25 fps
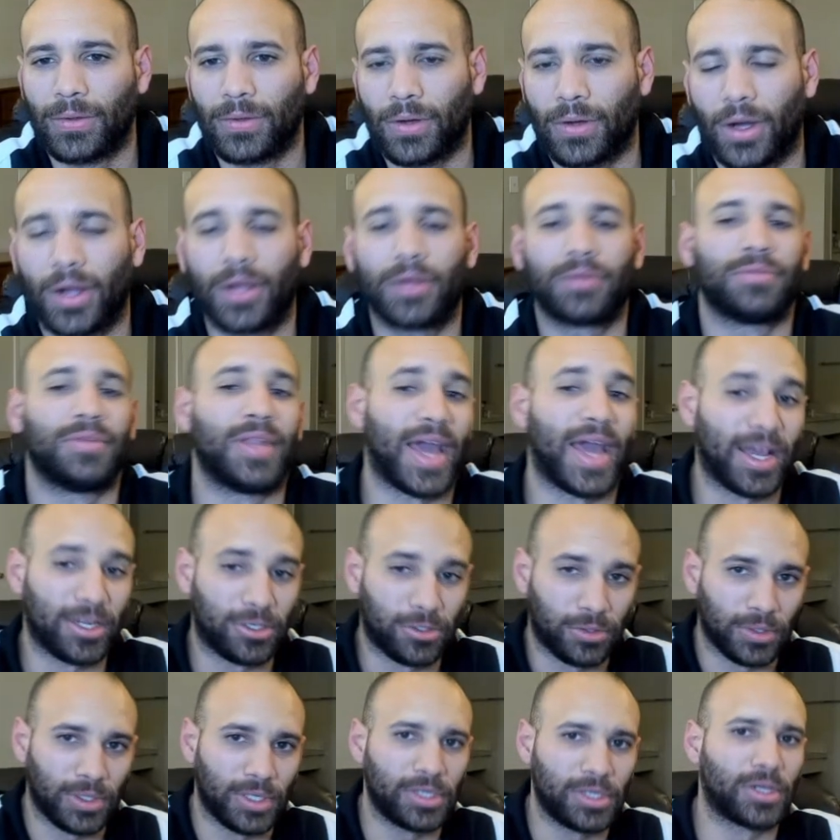All right.
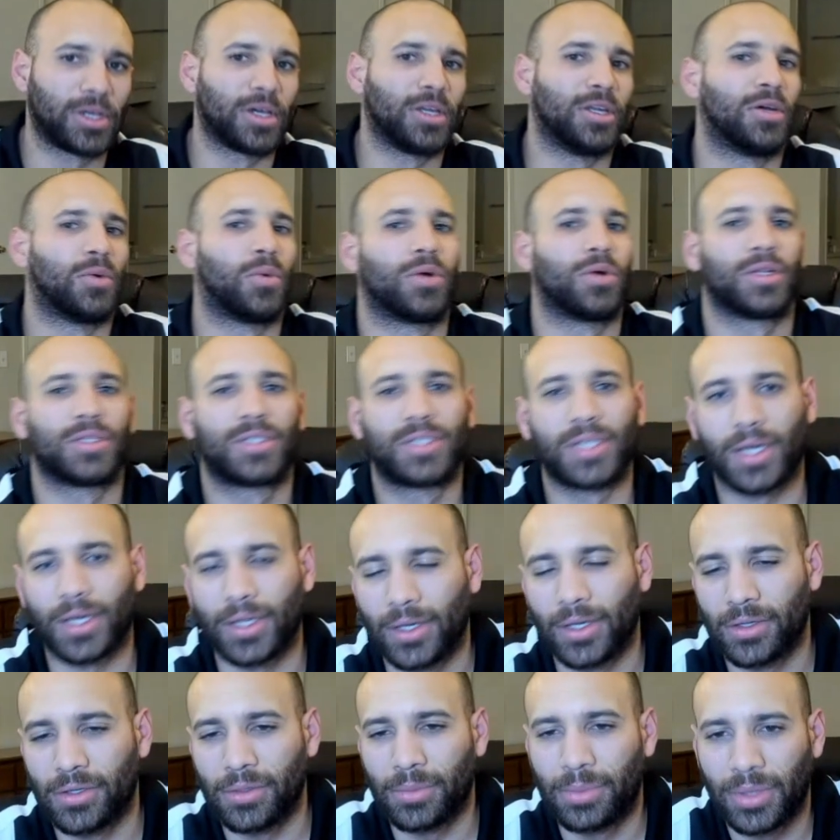Naturally, you're going to want to take
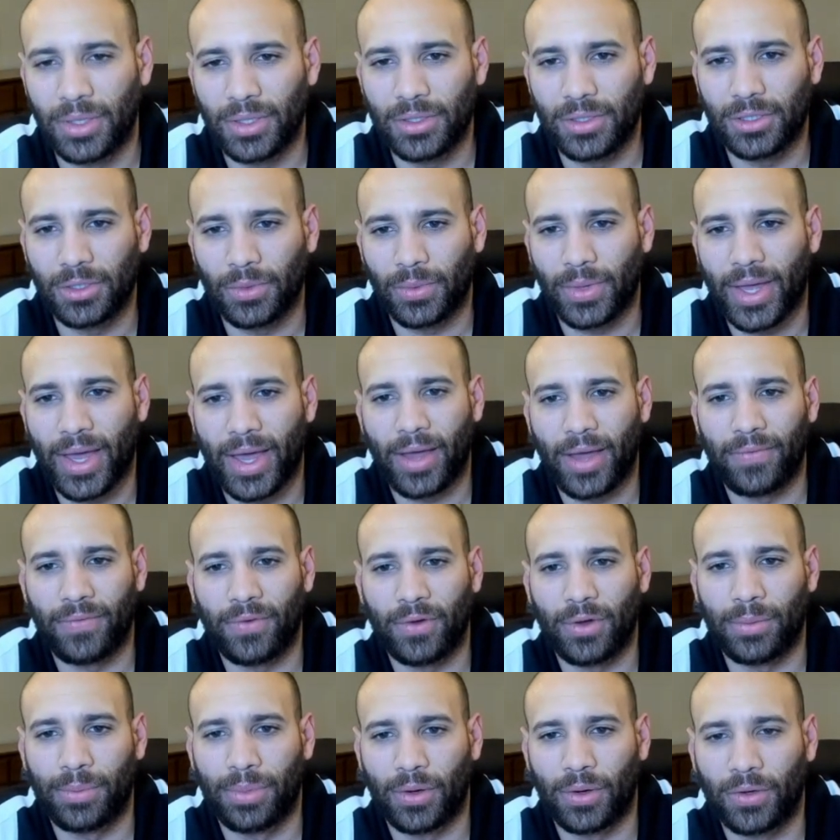another piece. So we have
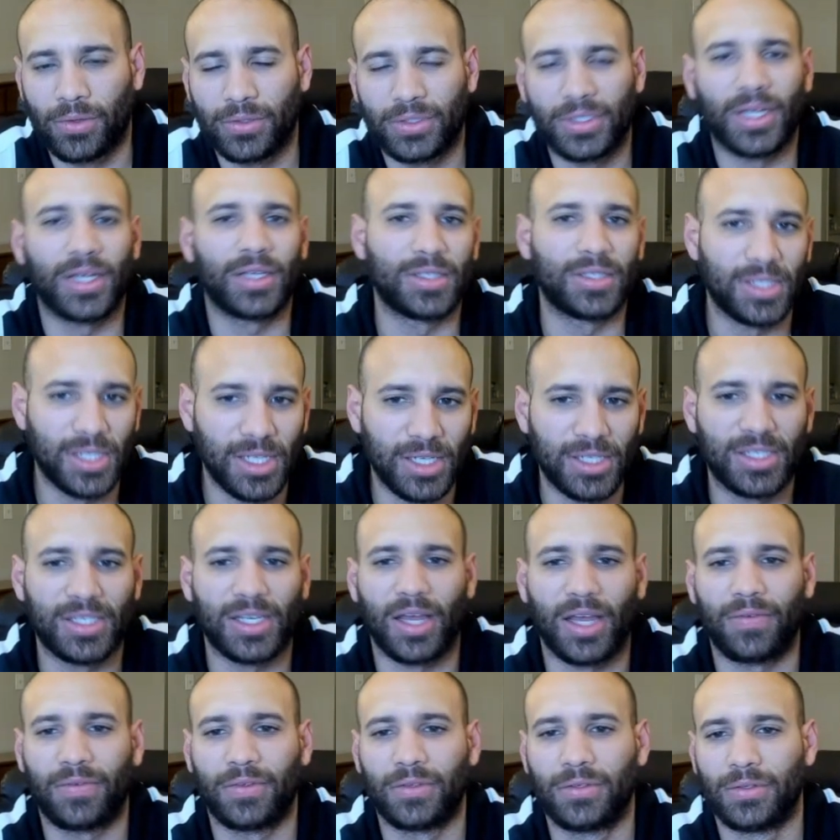pawn takes
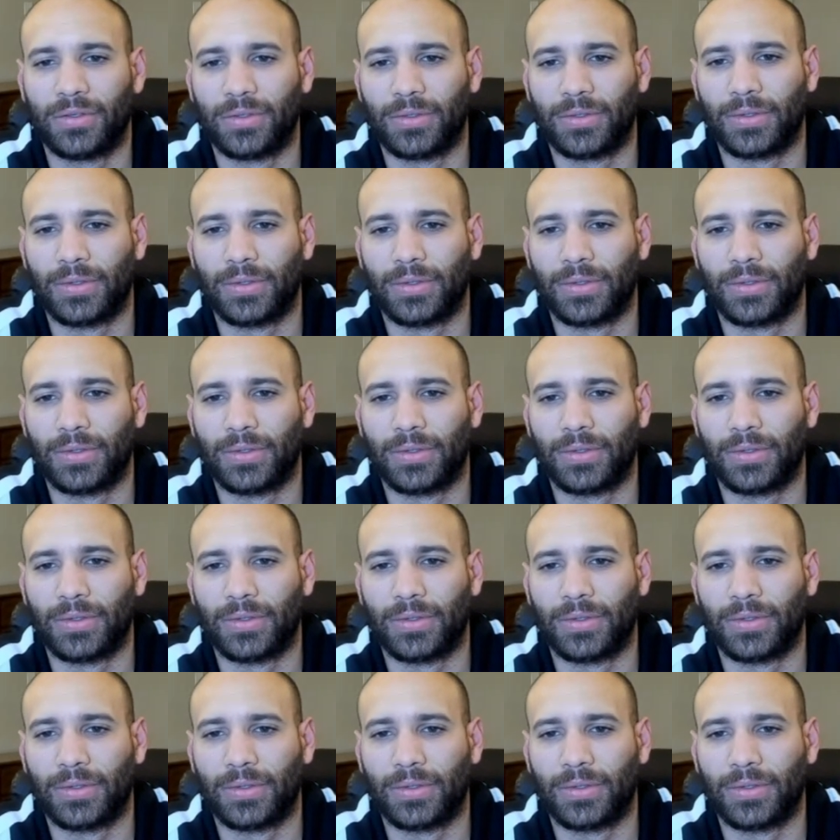d7.